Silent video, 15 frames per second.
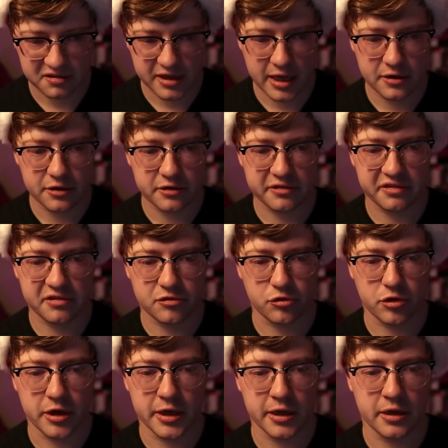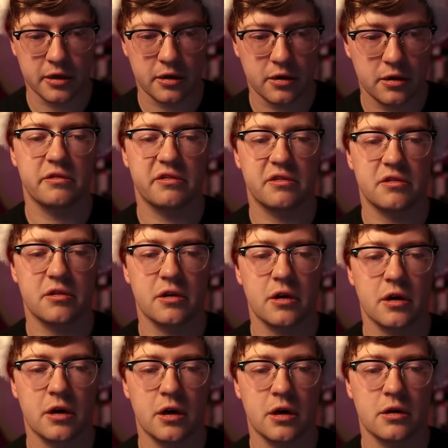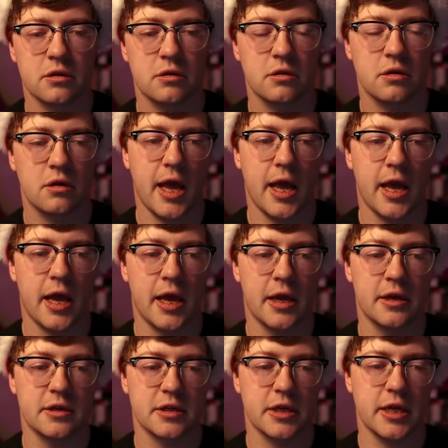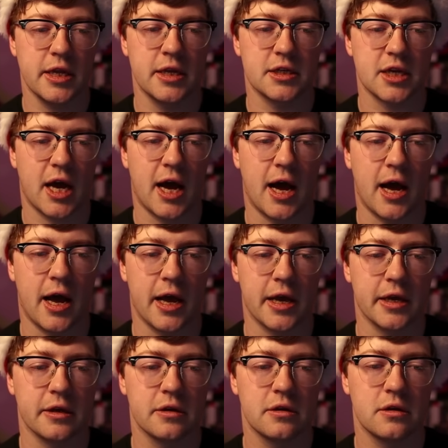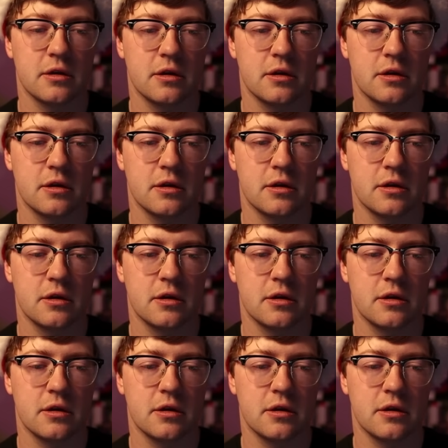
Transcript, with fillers: standard string, stir, and an int I.